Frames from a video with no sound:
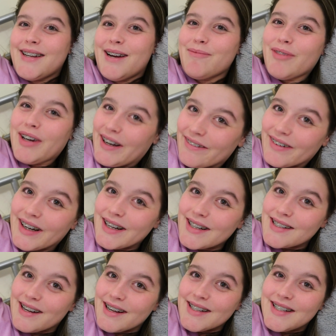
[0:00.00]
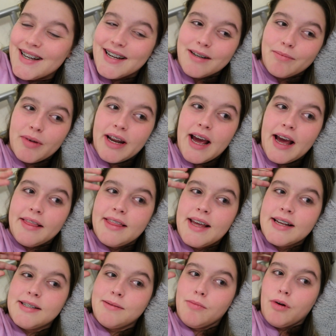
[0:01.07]
I'm really, really excited. I'm gonna head
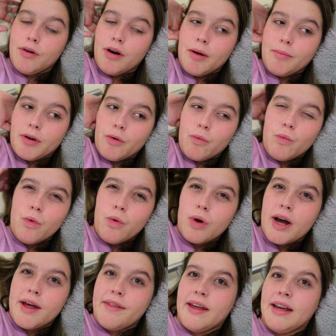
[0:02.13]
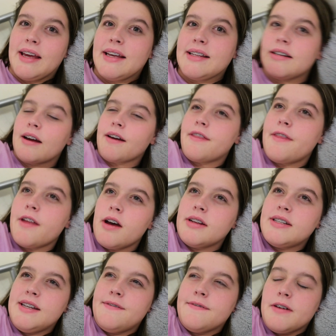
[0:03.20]
there tomorrow. I'm gonna walk, I think. It is like a
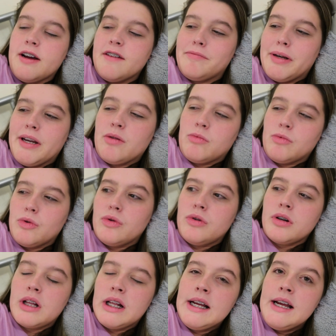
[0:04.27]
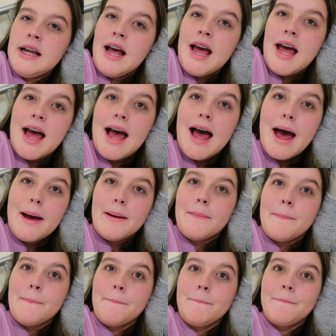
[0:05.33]
35-minute walk,
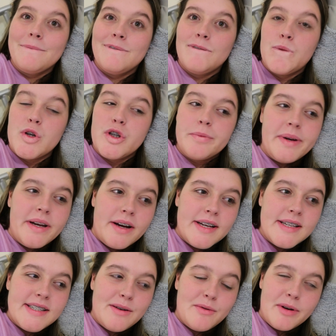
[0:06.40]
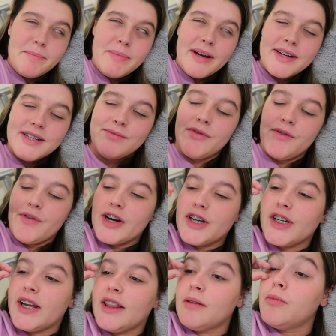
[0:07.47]
which will be nice. It will be nice and
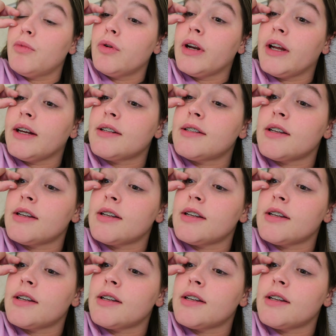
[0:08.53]
refreshing in the morning.